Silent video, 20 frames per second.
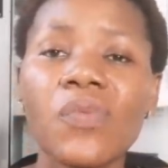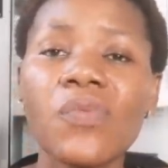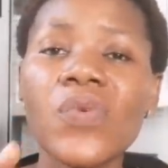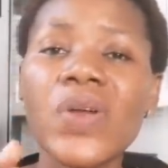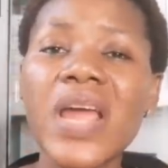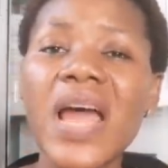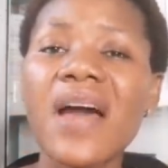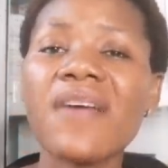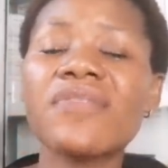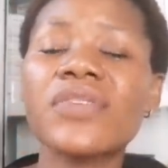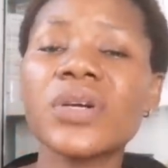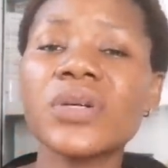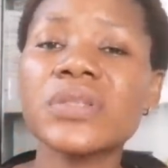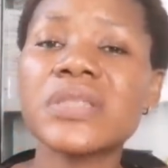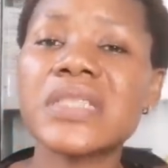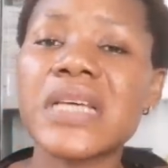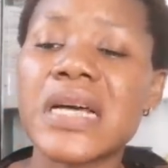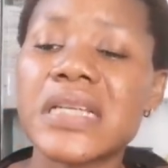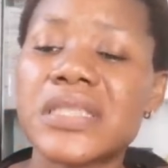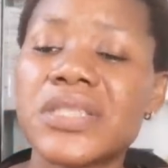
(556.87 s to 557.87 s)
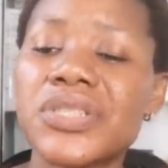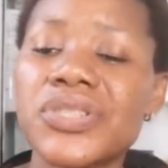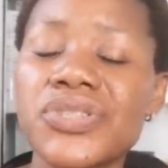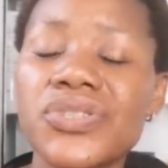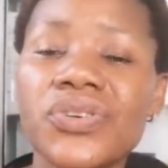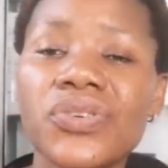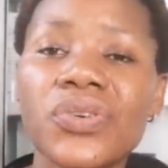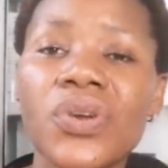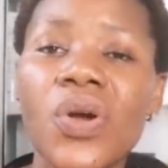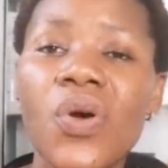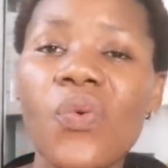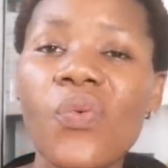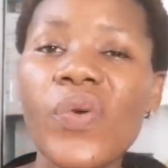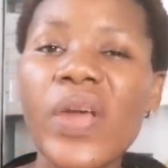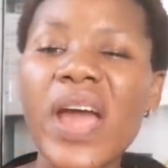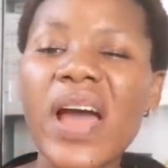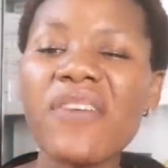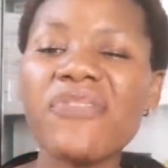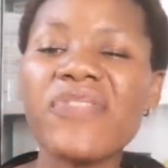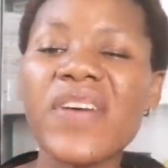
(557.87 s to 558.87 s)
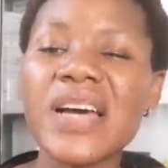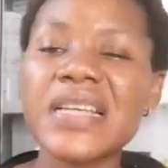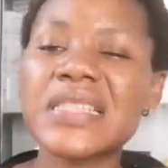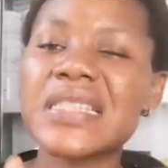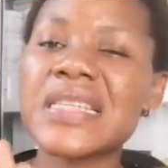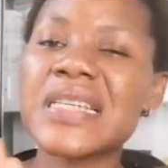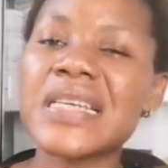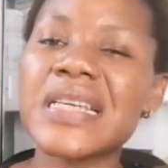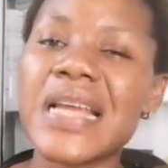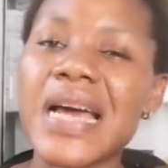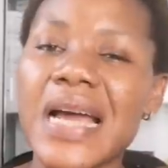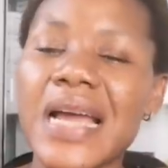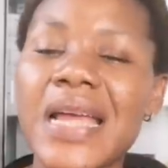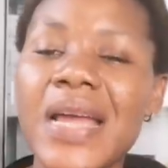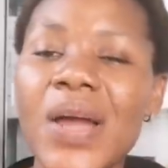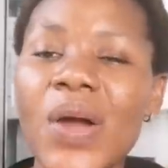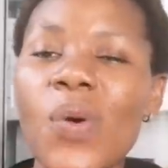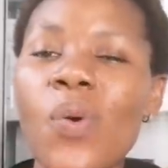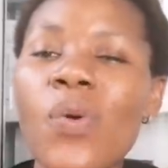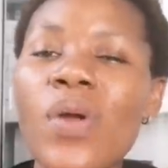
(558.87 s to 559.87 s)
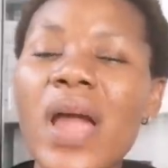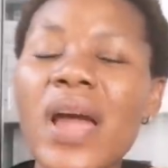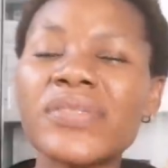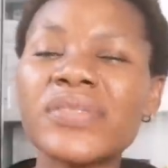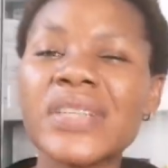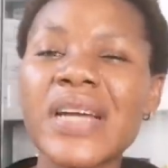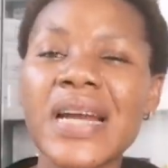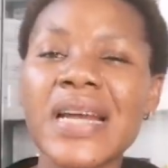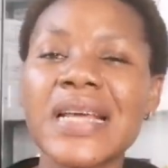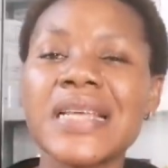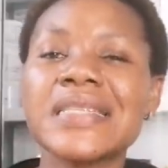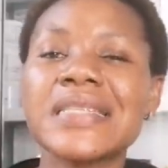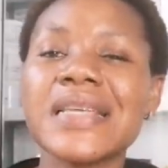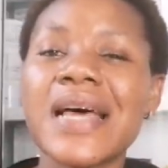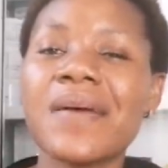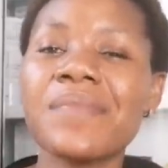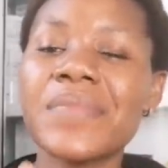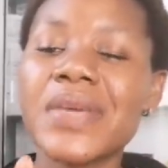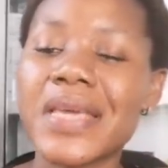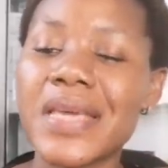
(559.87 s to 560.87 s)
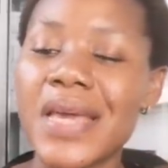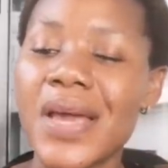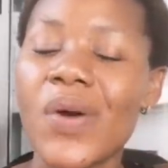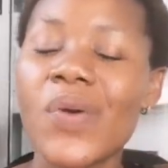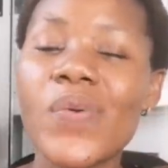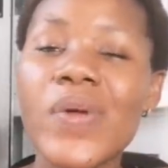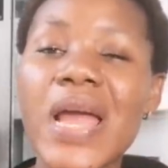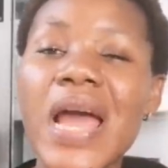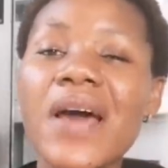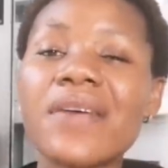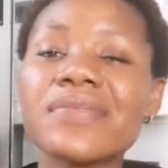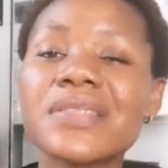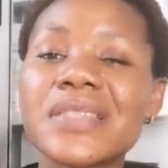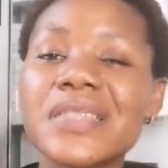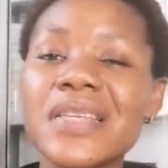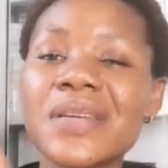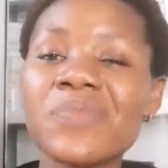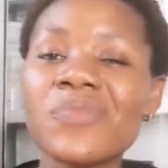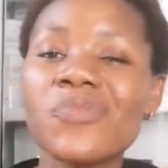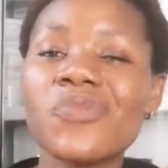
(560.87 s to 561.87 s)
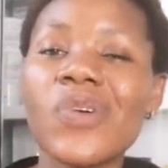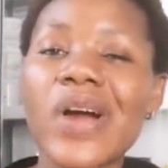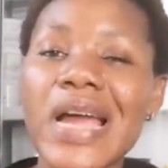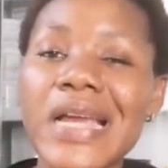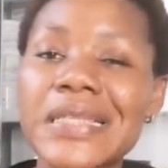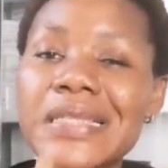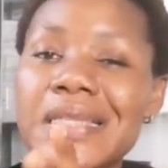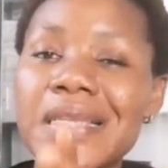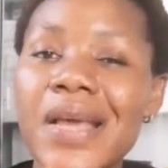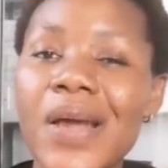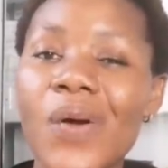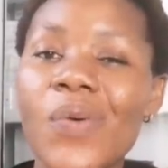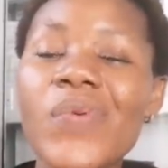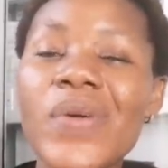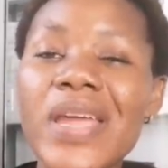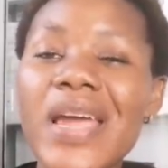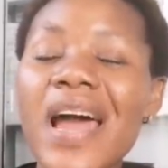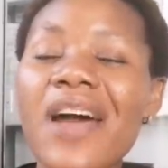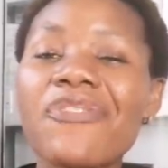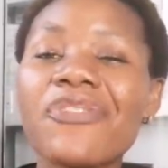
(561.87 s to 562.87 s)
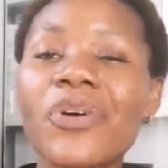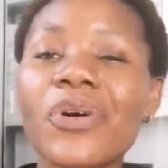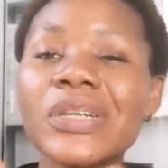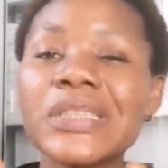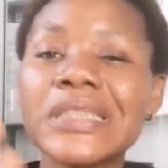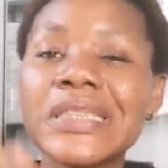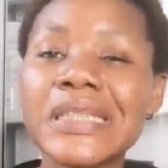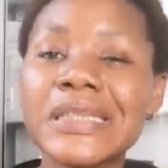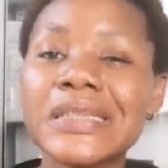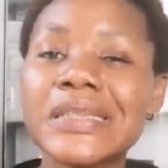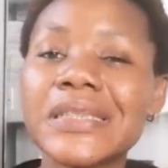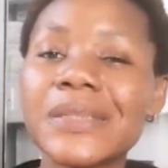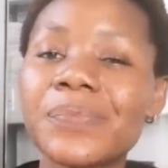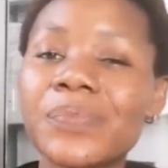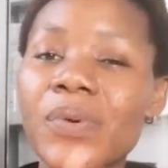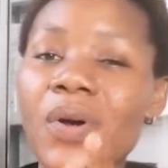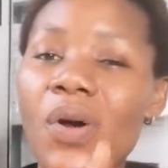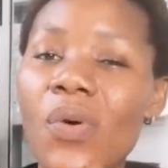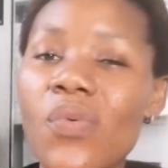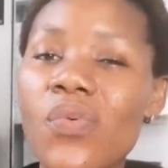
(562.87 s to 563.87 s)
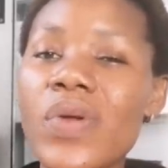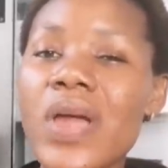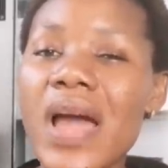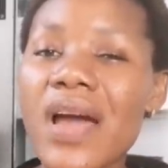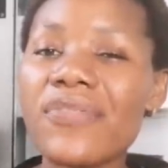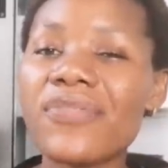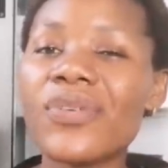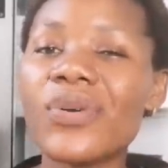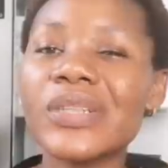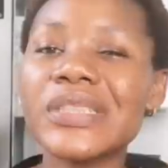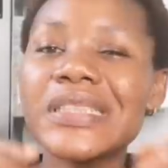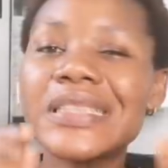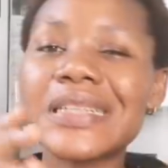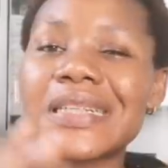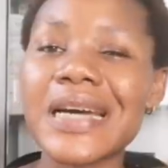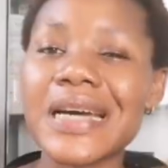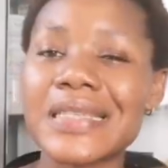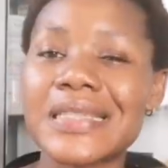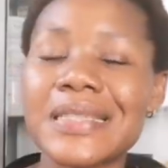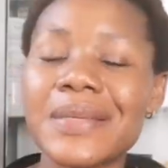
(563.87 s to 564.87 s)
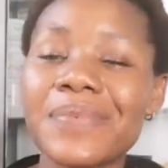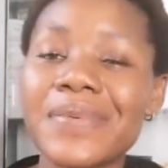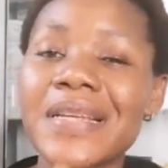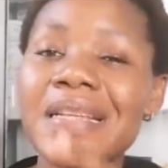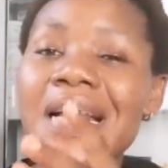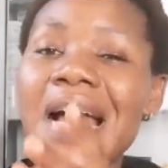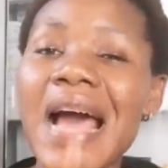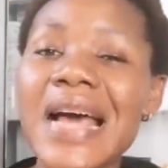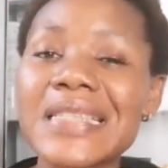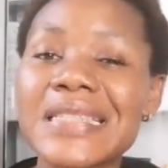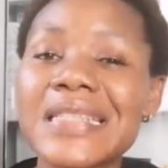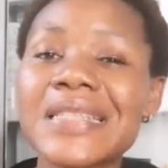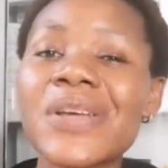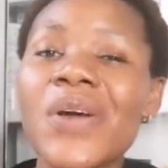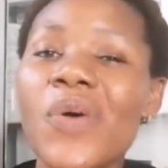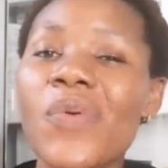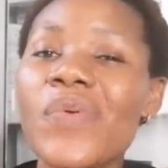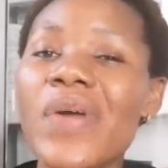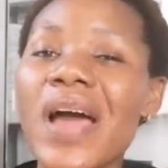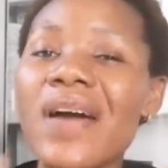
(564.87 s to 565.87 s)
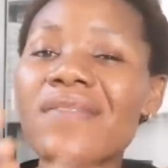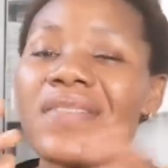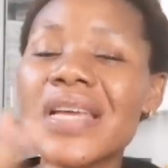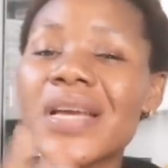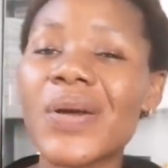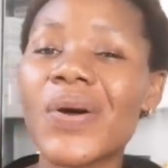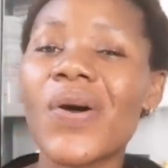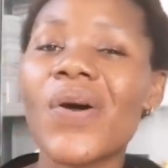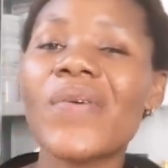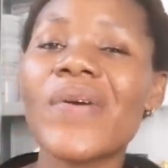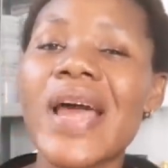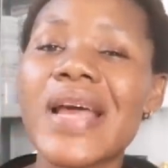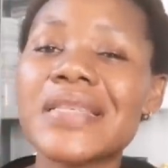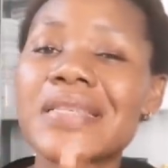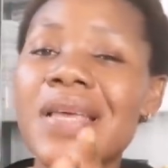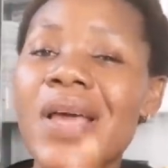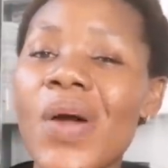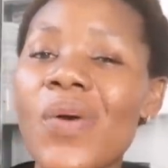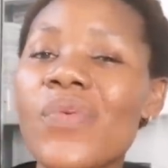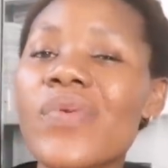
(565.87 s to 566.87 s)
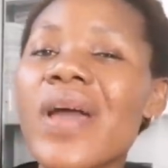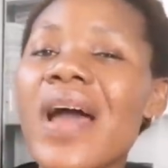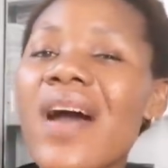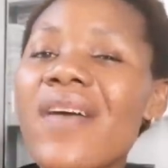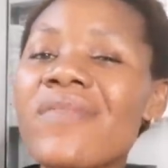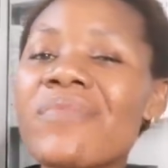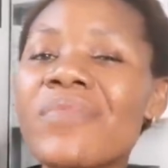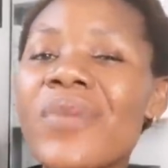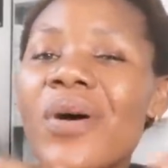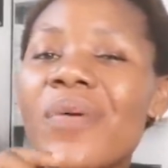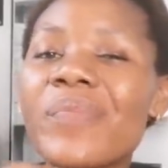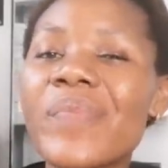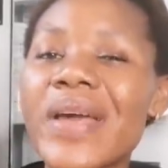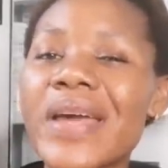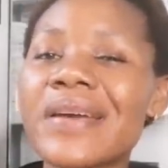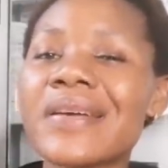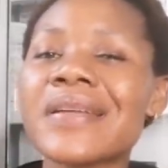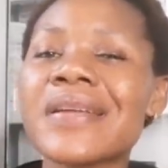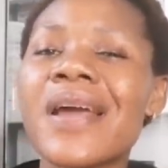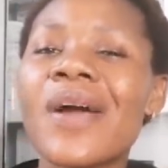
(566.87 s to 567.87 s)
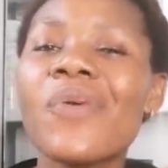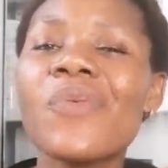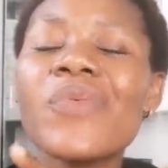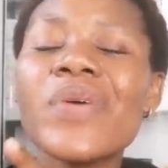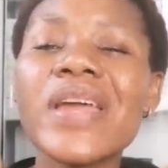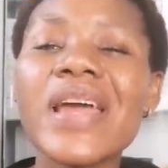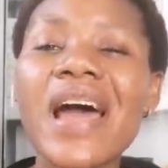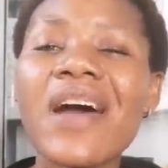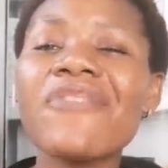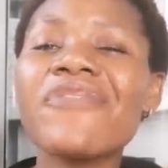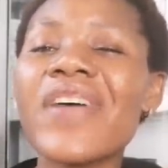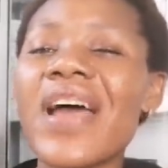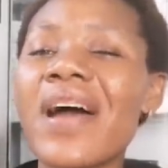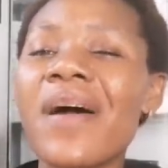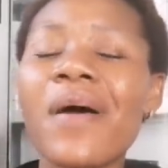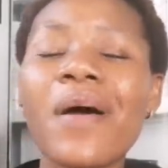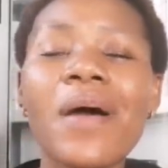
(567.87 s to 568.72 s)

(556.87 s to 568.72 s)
We have glutathione, we have azelaic, we have tranexamic, we have sim white, we have kojic deep, we have kojic acid, we have licorice, we have mulberry, we have